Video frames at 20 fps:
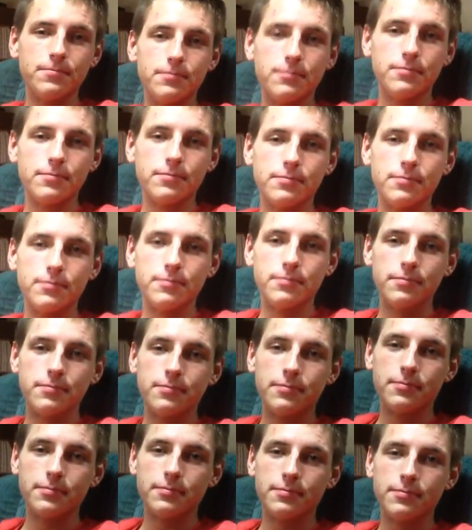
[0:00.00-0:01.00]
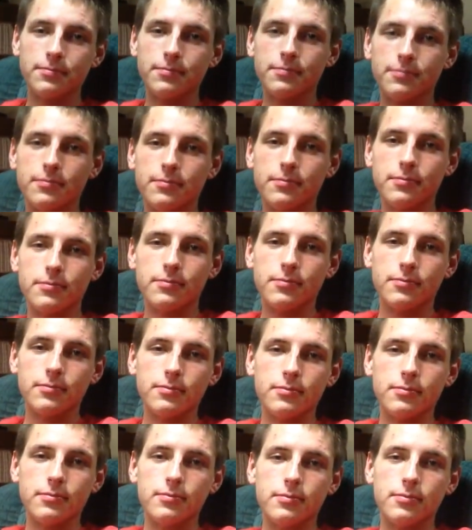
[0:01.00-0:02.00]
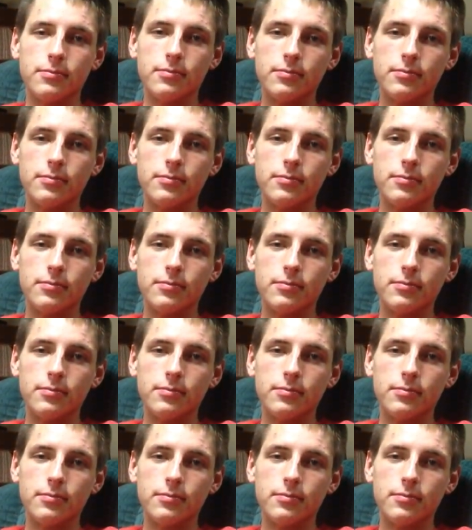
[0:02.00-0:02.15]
The person shown says nothing.